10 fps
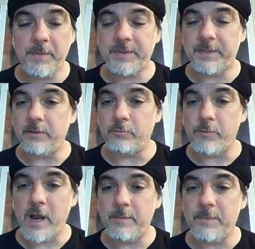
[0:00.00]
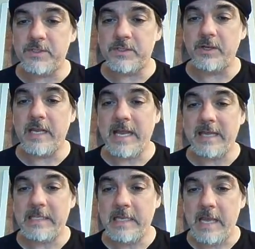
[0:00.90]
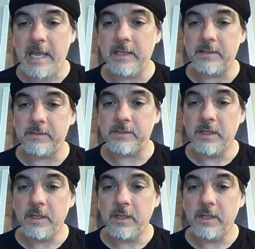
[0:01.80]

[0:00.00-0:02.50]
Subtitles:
but then the rhyme is done at the end.